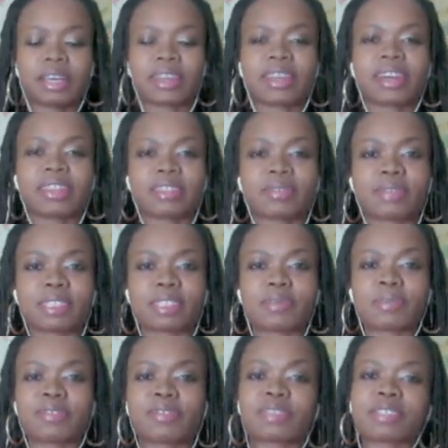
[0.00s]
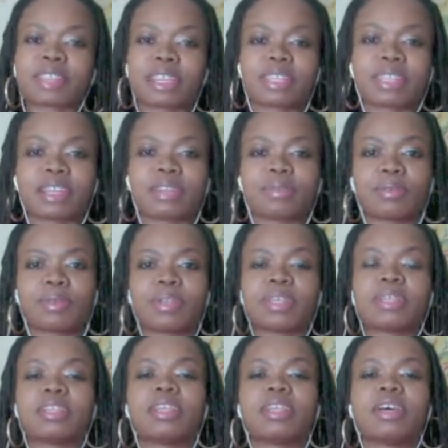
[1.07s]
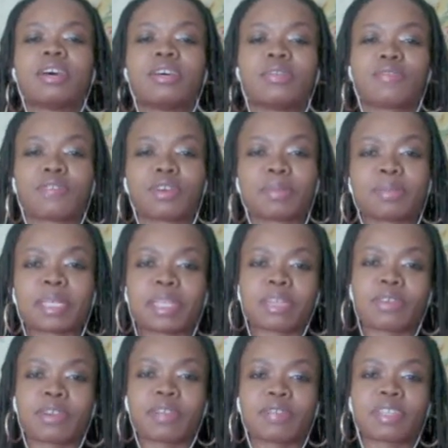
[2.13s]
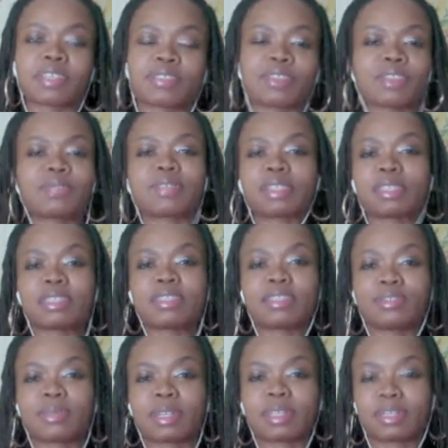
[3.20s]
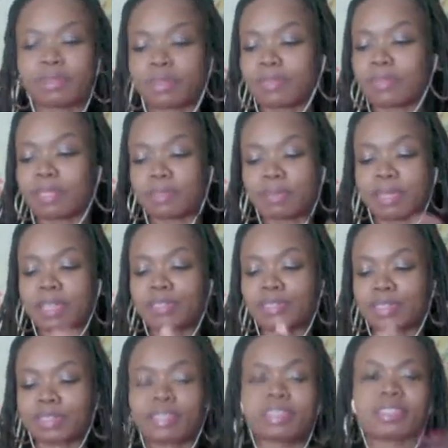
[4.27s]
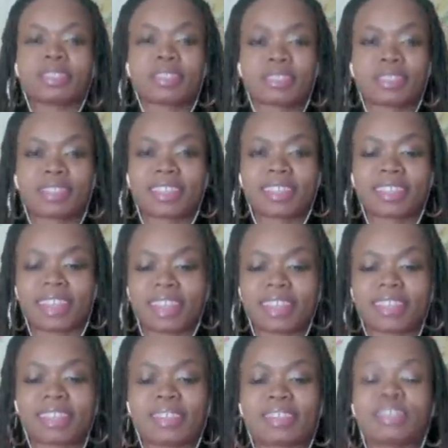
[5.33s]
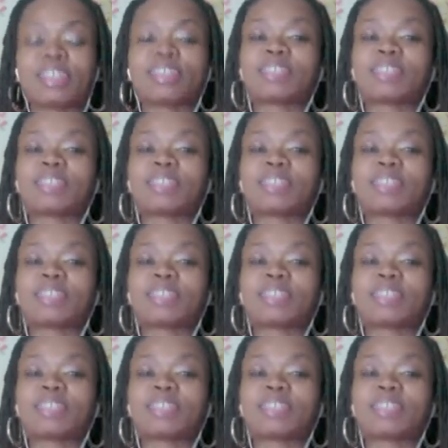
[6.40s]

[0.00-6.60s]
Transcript: I got the recipe for selenite oil from Lady Grave Dancer. I really didn't do anything with the recipe. I just stuck that in there.